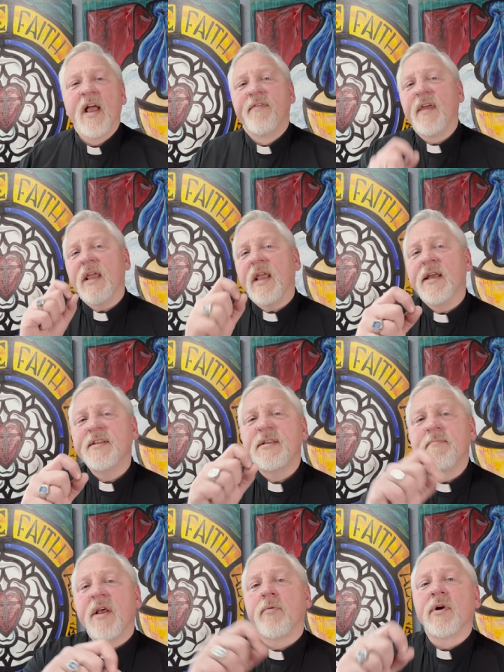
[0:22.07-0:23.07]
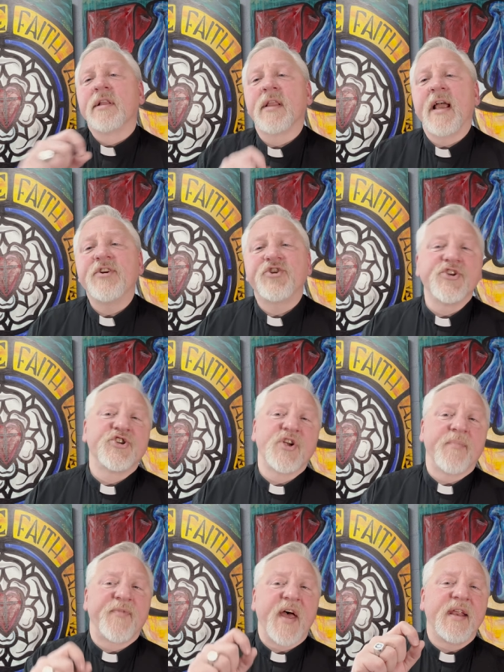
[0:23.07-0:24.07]
The intimate
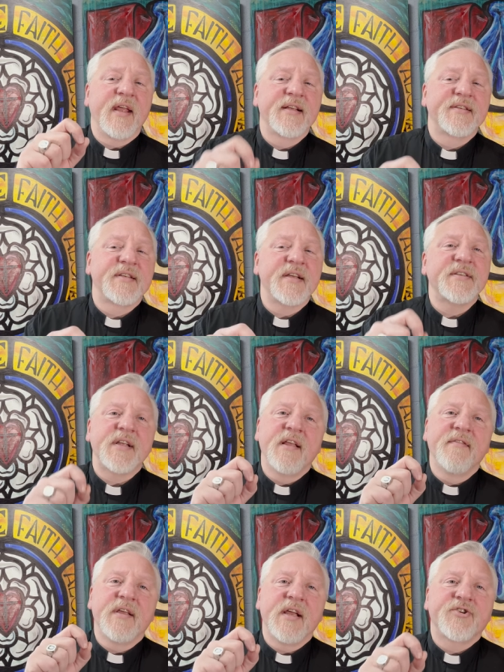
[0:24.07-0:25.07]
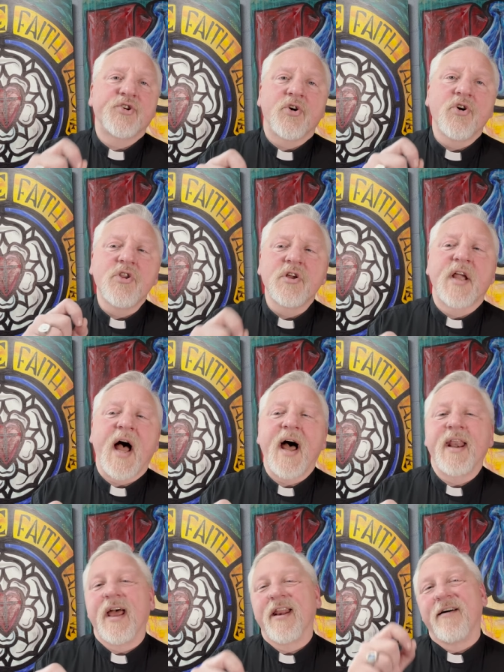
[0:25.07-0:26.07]
relationship that exists in the eternal
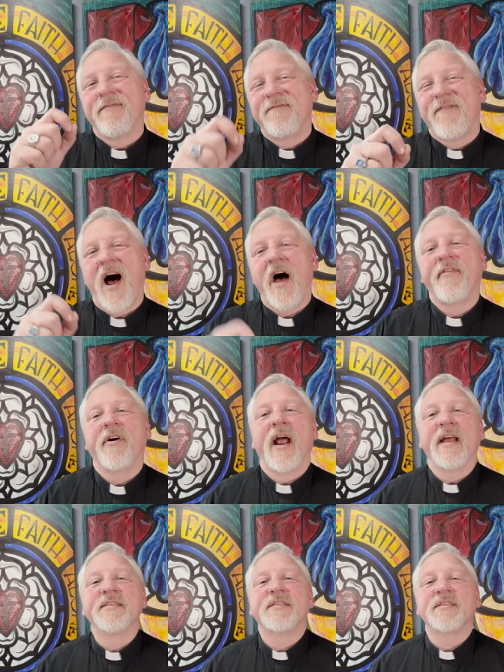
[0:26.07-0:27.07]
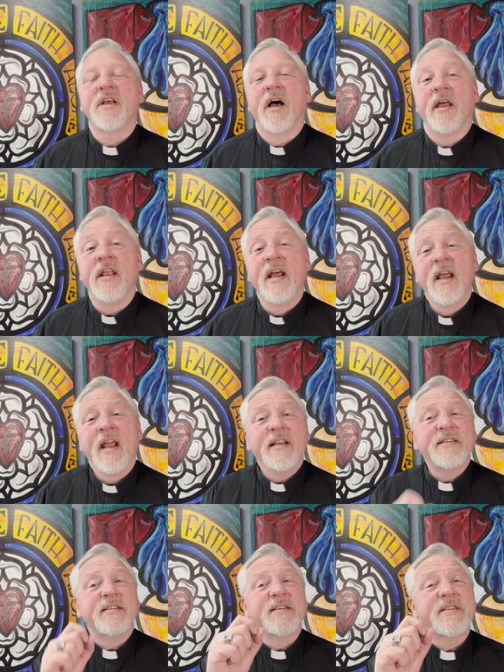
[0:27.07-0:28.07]
Godhead of Father and Son
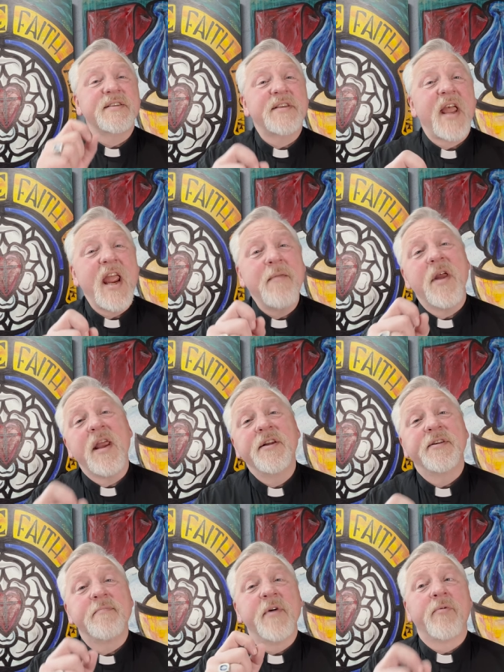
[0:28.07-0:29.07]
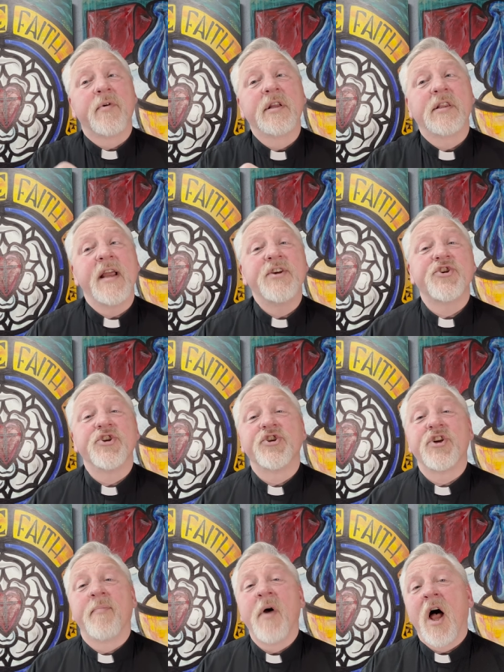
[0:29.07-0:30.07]
is the same intimate
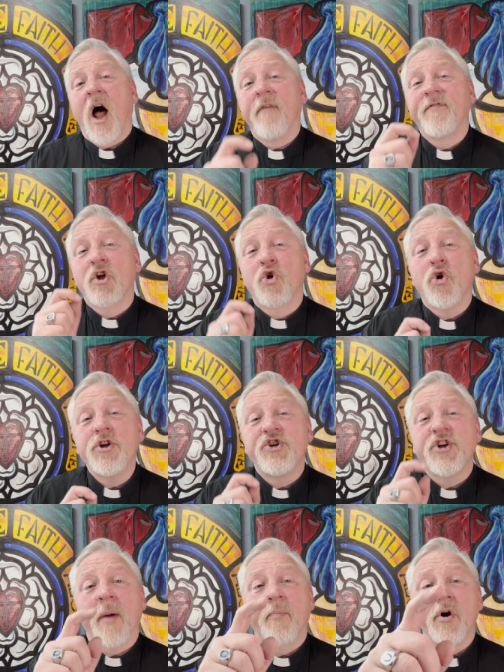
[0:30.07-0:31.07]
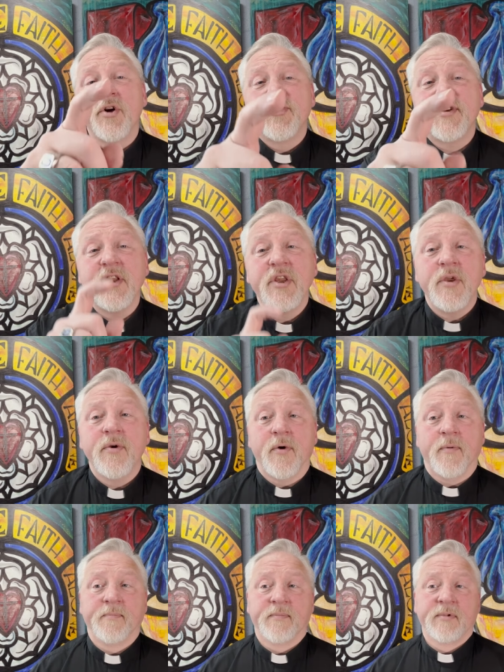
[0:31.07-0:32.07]
relationship of the Good Shepherd to
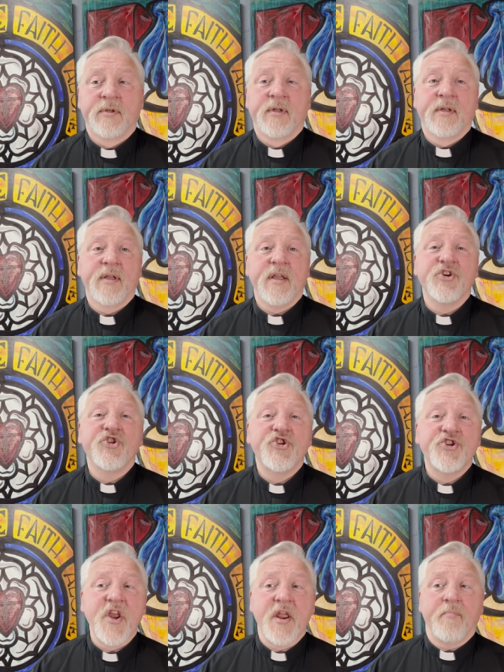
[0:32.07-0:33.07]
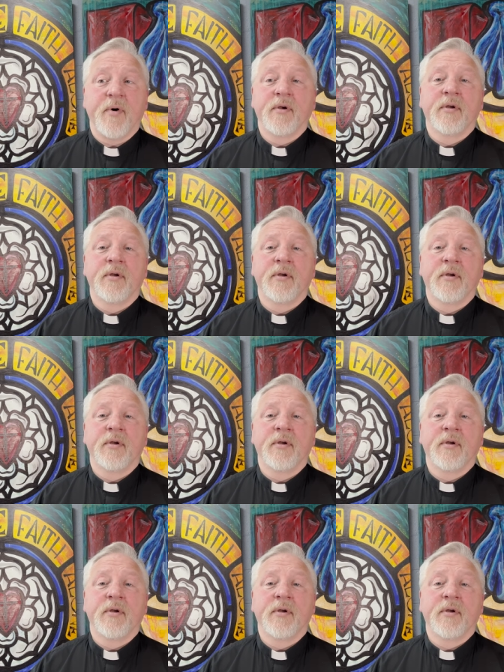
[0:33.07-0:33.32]
you, his sheep.